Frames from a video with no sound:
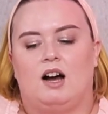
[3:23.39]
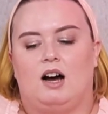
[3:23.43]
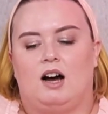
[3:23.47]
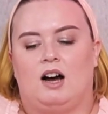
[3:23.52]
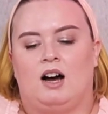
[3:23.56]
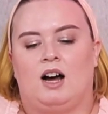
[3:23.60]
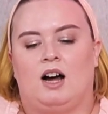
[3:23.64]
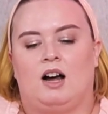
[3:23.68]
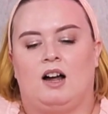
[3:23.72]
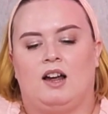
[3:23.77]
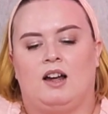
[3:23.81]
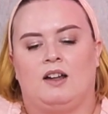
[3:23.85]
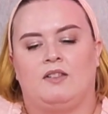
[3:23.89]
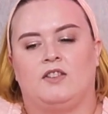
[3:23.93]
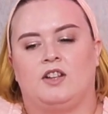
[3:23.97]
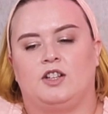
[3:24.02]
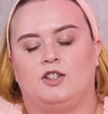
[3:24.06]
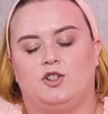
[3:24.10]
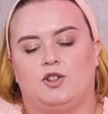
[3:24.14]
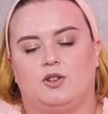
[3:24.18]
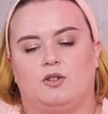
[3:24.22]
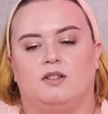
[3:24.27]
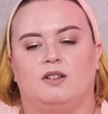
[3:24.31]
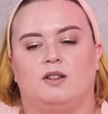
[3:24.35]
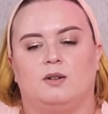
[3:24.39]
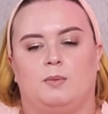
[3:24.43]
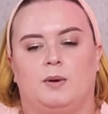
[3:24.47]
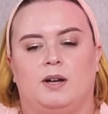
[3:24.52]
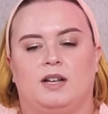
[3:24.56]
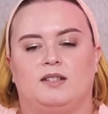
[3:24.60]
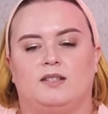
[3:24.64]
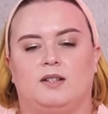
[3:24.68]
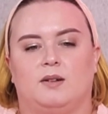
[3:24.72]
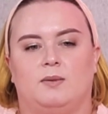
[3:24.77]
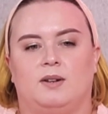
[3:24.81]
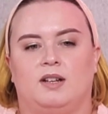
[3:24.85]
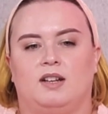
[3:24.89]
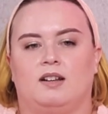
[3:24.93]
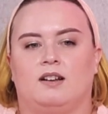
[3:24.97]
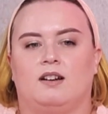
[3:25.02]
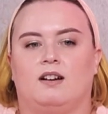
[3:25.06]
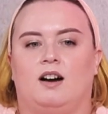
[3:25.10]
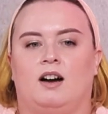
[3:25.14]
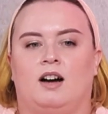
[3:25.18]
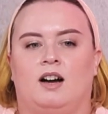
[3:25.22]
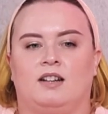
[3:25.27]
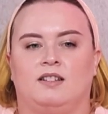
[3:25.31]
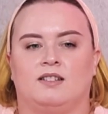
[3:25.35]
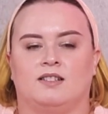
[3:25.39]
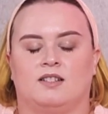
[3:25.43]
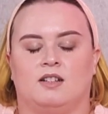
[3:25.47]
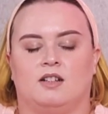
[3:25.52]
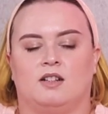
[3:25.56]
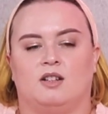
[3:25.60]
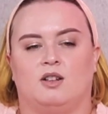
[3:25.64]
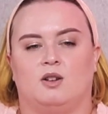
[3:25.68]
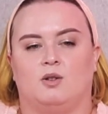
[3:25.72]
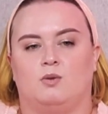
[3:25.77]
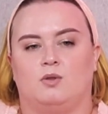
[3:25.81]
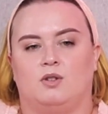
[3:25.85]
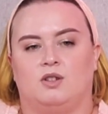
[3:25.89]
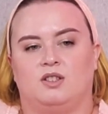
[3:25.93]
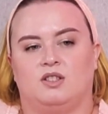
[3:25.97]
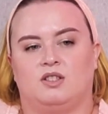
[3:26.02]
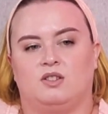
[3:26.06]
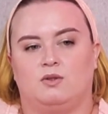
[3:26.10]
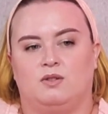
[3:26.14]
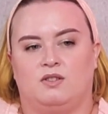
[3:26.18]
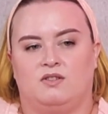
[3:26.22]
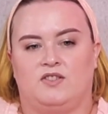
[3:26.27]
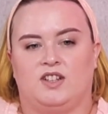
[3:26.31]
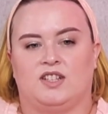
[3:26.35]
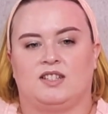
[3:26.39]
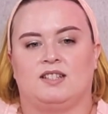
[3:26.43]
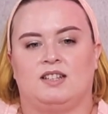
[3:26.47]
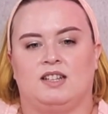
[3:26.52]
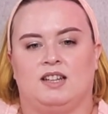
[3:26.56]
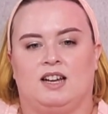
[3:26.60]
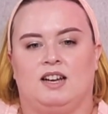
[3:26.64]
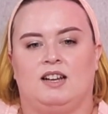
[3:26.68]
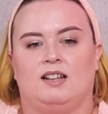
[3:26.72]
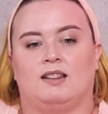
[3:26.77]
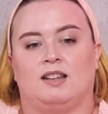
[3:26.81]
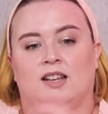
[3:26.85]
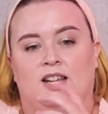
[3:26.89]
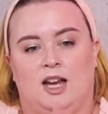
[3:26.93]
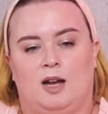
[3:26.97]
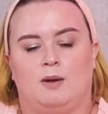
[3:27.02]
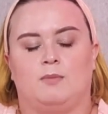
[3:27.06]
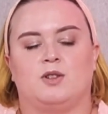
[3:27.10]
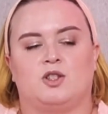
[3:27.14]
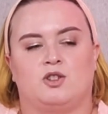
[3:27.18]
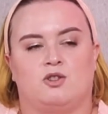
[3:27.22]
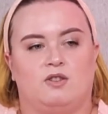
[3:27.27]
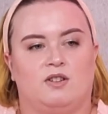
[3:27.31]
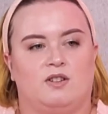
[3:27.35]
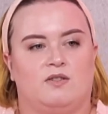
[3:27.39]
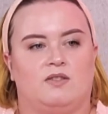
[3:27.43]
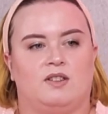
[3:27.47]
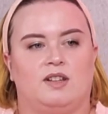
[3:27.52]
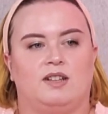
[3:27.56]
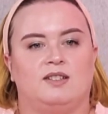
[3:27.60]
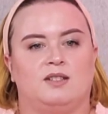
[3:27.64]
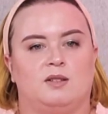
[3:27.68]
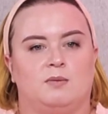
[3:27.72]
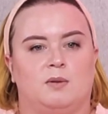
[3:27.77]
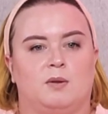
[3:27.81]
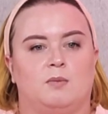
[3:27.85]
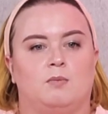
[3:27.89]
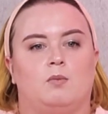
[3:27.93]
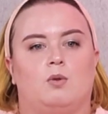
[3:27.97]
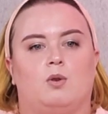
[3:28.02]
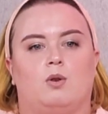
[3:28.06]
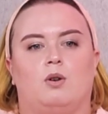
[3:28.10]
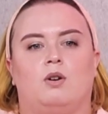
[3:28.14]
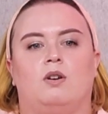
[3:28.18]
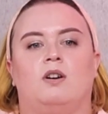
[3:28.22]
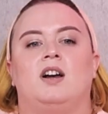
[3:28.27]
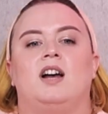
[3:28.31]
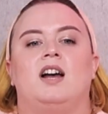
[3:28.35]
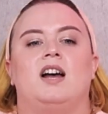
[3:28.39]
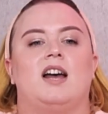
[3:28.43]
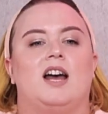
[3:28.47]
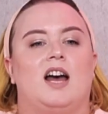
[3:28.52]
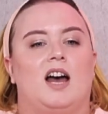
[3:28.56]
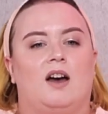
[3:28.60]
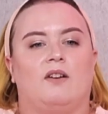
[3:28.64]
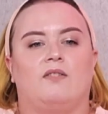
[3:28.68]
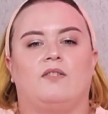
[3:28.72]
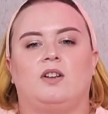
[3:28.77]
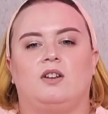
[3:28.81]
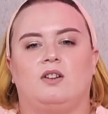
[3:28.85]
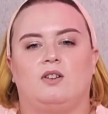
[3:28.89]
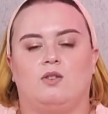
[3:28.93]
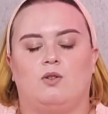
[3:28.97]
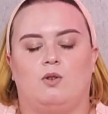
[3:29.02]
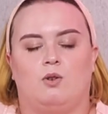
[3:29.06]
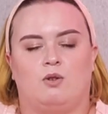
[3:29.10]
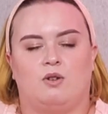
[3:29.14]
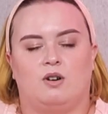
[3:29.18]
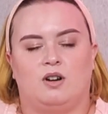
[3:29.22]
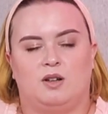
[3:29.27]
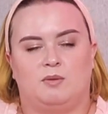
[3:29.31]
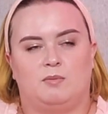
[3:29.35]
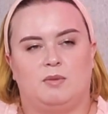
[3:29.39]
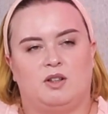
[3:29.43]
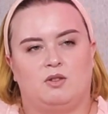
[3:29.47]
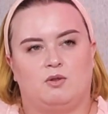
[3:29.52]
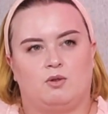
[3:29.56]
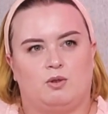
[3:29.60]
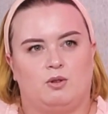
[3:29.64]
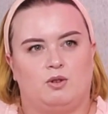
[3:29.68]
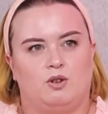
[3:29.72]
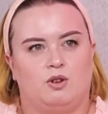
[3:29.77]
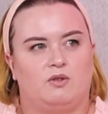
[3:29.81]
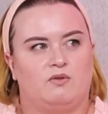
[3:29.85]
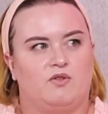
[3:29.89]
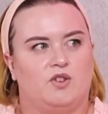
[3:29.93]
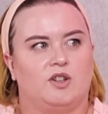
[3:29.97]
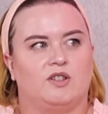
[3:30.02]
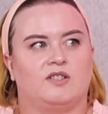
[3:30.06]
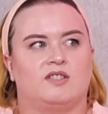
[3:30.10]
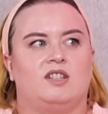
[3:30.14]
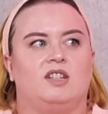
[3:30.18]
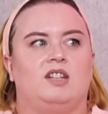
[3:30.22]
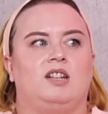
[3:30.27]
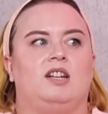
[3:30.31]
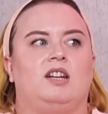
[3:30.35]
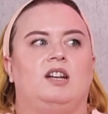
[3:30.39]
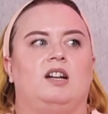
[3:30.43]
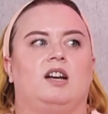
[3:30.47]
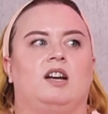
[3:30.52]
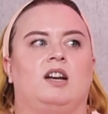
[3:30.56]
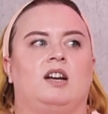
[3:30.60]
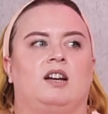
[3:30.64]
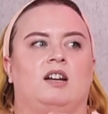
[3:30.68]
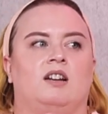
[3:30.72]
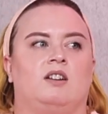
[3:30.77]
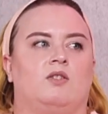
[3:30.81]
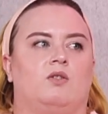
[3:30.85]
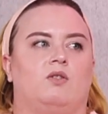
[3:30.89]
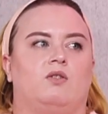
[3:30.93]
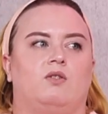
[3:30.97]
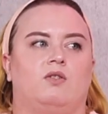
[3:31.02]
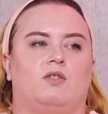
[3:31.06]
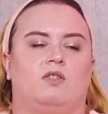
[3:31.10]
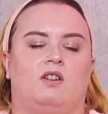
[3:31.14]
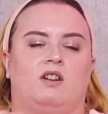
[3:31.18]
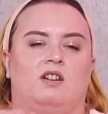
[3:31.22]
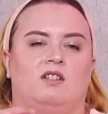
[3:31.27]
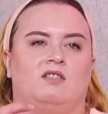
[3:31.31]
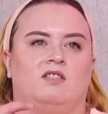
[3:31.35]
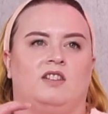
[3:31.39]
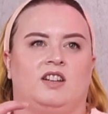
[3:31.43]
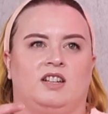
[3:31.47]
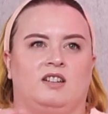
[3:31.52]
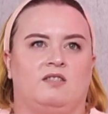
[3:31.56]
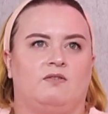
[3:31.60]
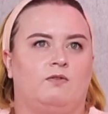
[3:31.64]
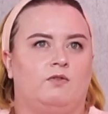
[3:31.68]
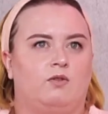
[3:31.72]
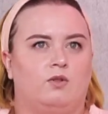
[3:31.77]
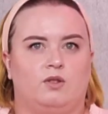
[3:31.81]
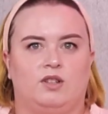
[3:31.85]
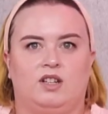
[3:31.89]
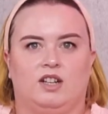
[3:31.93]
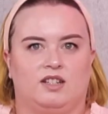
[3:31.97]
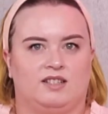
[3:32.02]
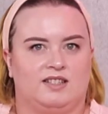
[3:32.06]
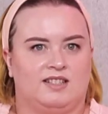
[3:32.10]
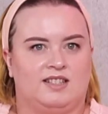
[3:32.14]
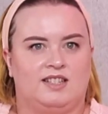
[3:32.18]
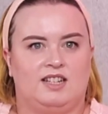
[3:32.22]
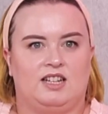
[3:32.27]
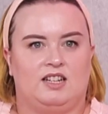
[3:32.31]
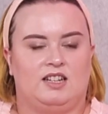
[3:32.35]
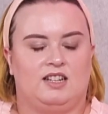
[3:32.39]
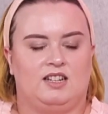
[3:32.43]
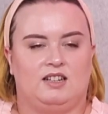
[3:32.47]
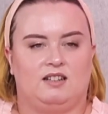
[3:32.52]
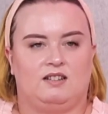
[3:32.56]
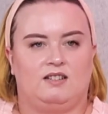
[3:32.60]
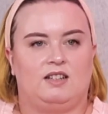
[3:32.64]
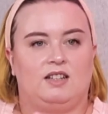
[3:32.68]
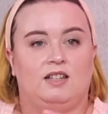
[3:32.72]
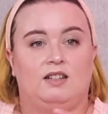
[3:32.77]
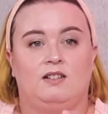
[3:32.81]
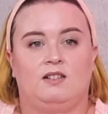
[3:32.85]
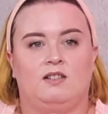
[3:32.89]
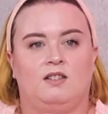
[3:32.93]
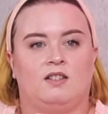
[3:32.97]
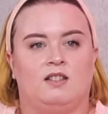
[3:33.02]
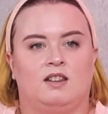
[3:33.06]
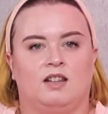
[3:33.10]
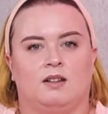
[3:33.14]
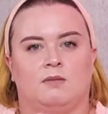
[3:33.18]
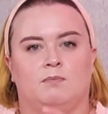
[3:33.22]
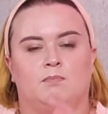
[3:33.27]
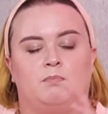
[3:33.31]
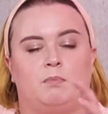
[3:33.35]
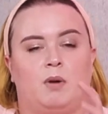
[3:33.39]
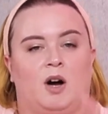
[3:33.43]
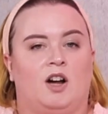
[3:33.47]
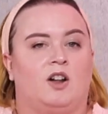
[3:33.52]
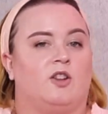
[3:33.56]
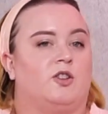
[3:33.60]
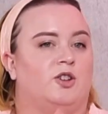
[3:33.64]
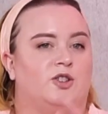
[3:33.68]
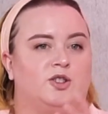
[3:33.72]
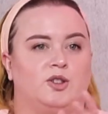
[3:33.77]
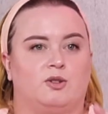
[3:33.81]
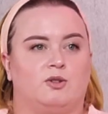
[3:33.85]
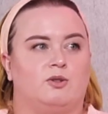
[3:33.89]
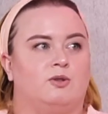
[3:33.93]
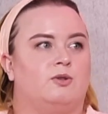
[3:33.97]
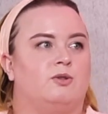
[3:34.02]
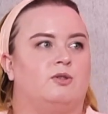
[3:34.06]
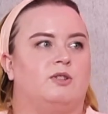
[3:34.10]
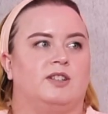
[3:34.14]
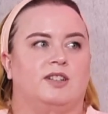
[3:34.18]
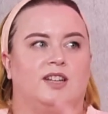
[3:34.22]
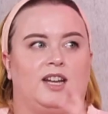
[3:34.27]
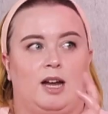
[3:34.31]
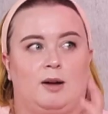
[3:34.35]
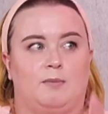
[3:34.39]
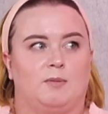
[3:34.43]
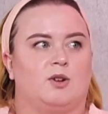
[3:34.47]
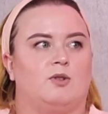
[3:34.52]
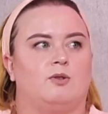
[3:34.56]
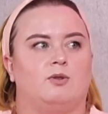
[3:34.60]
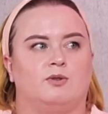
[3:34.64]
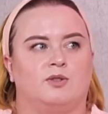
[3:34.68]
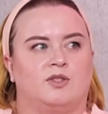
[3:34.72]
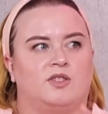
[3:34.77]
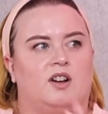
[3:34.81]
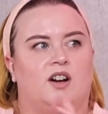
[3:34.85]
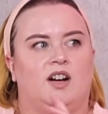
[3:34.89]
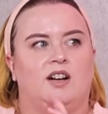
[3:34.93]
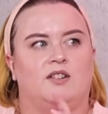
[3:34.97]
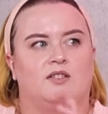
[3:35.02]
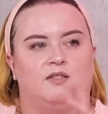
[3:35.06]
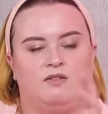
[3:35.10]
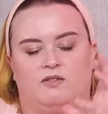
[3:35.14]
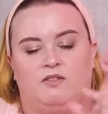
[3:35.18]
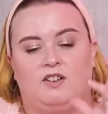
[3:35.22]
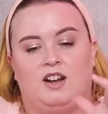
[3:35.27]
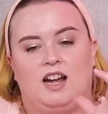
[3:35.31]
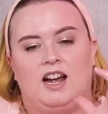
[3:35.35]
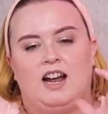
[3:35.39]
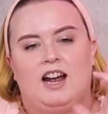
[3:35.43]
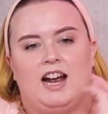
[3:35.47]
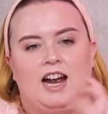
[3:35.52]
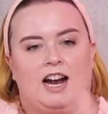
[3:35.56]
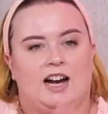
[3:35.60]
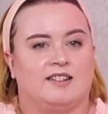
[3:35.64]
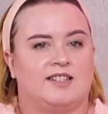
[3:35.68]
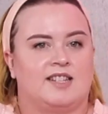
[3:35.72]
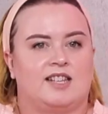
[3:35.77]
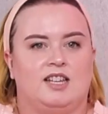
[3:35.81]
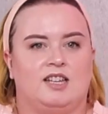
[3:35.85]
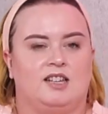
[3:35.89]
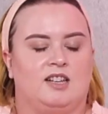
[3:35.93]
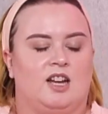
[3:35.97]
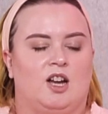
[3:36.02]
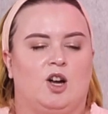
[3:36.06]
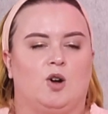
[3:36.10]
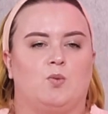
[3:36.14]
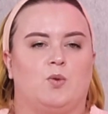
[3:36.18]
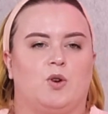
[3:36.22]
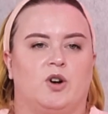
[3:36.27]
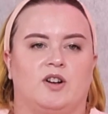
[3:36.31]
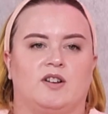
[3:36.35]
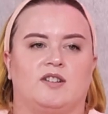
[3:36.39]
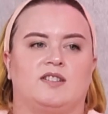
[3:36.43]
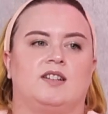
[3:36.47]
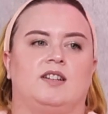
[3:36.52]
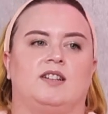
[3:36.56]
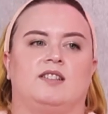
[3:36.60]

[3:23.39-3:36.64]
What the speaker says: And then during the pandemic, I decided I wanted to investigate the chemistry of things a bit more, having already been through university and fully understanding the biological and chemical side of how skincare works.